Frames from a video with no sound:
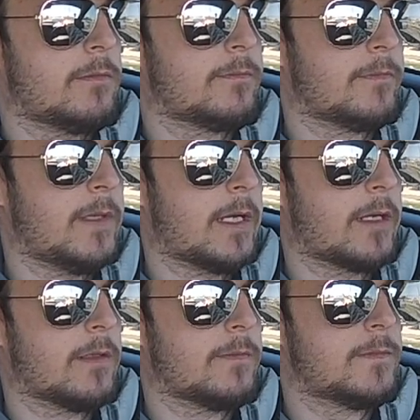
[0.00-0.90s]

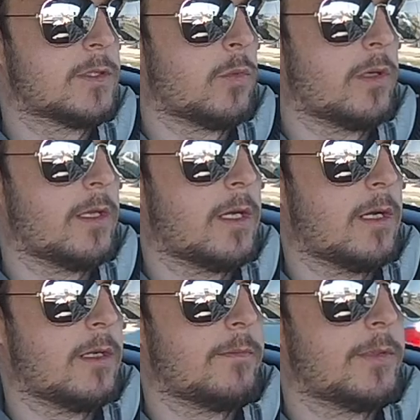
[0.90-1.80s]
negative
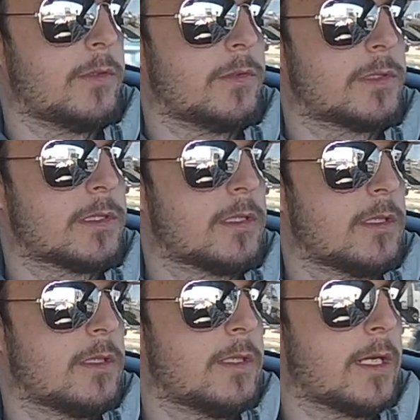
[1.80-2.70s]
29 boost,
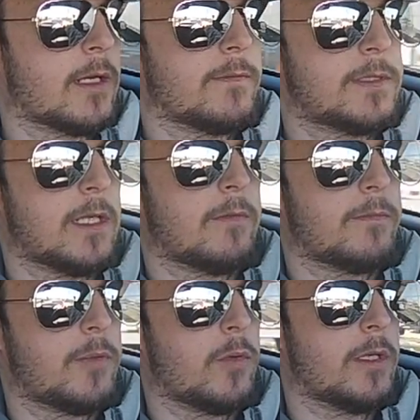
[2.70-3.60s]
negative
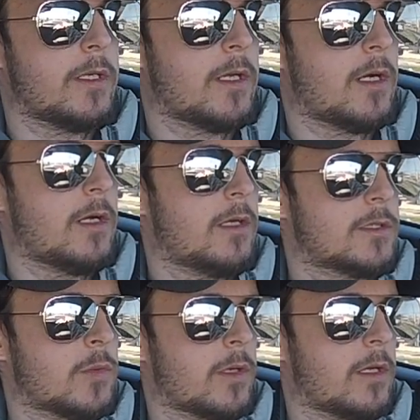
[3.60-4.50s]

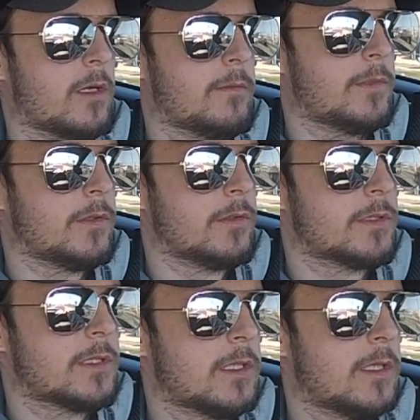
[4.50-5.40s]
10.29
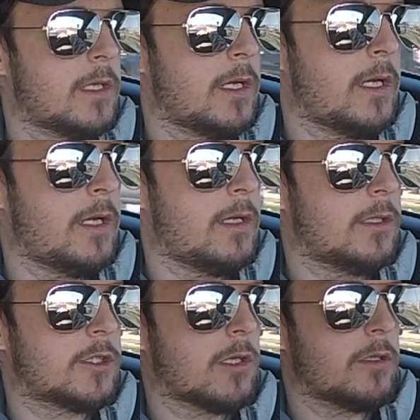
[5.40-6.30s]
boost,
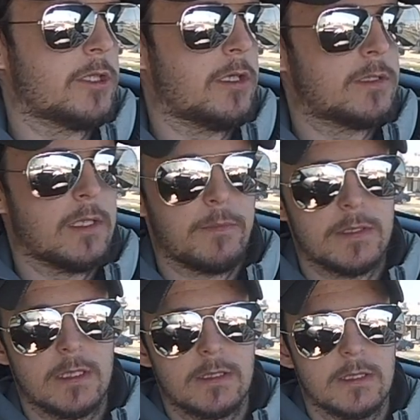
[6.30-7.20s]
and charge air temp
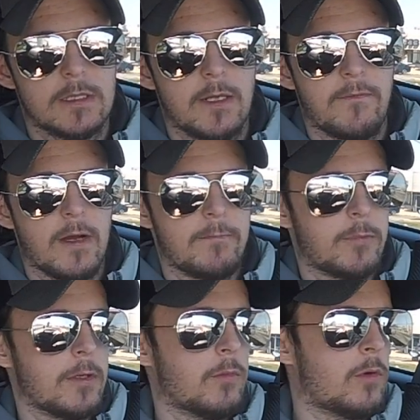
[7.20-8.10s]
is at
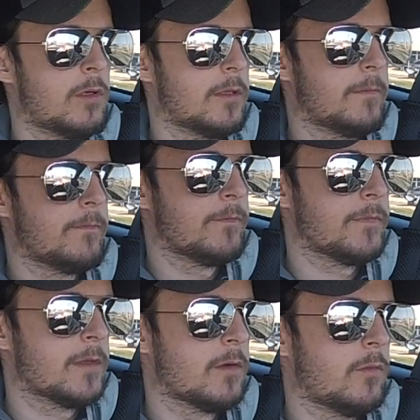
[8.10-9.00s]

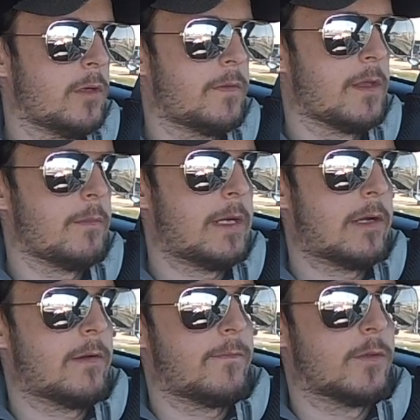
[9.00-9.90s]
65.1 with a
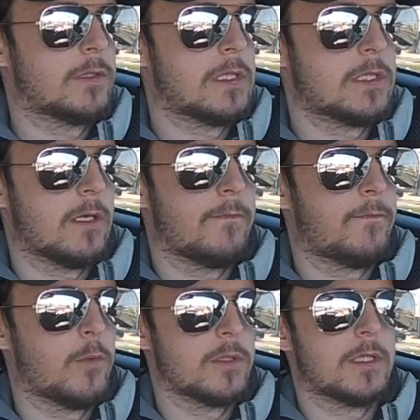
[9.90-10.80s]
battery voltage of
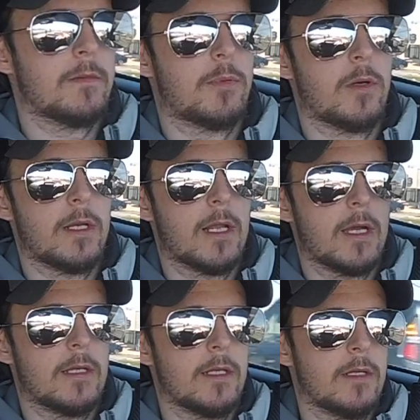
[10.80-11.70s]

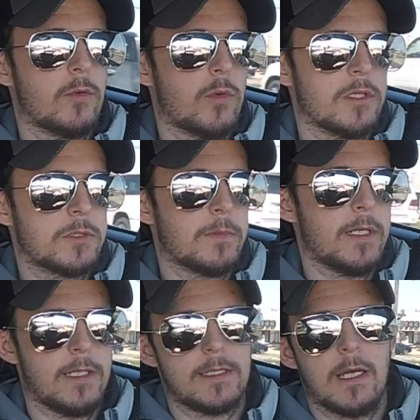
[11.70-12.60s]
14.90, which
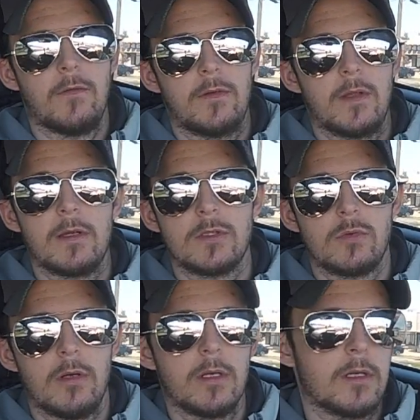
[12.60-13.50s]
means everything is
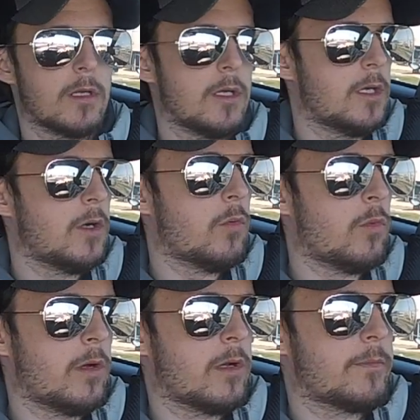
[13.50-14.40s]
running
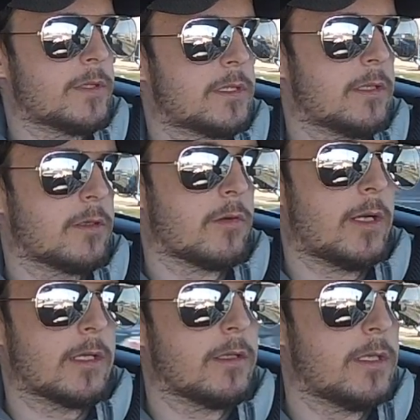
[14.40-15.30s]
100%
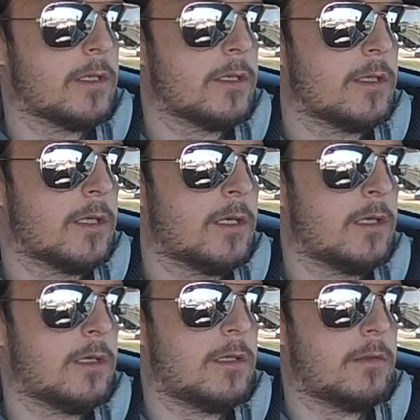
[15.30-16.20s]
correctly.
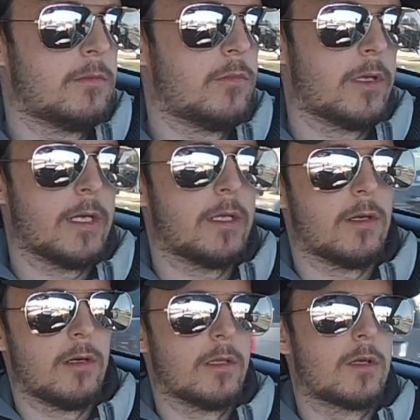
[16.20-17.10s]
When I get
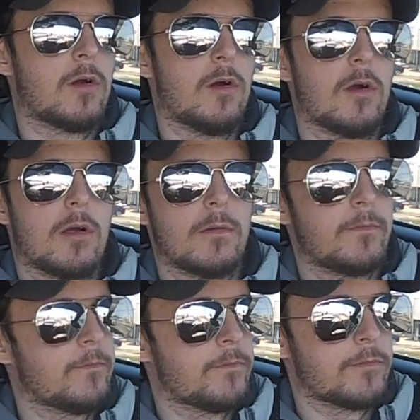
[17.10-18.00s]
on the car,
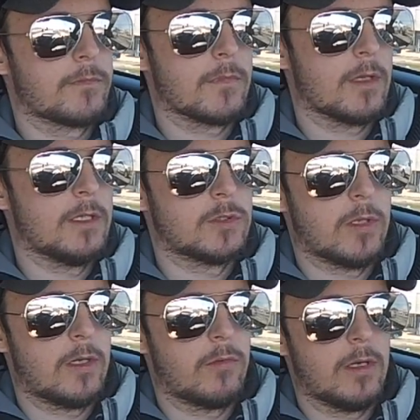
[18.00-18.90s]
it's
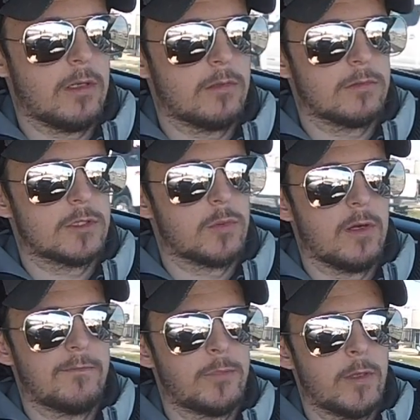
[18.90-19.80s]
right around
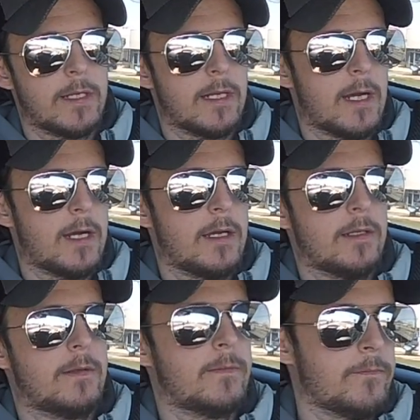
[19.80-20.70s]

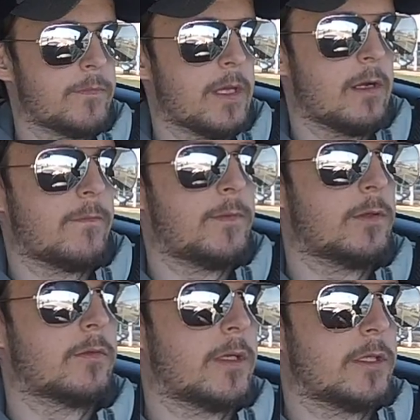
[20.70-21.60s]
12.9
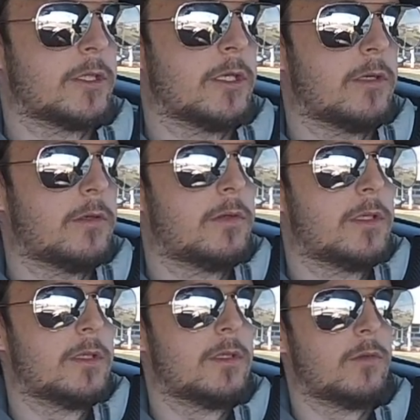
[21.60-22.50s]
air-fuel ratio,
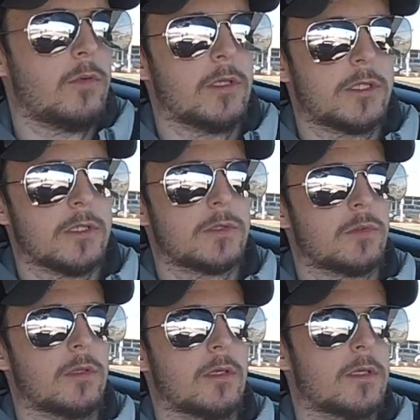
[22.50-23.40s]
which is
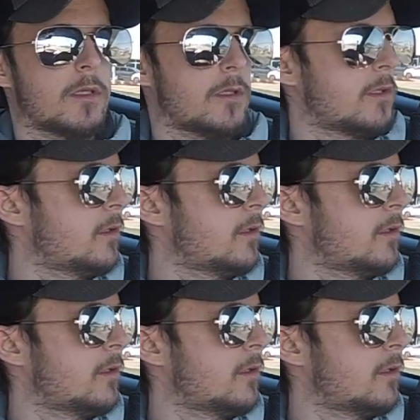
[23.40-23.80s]
really good.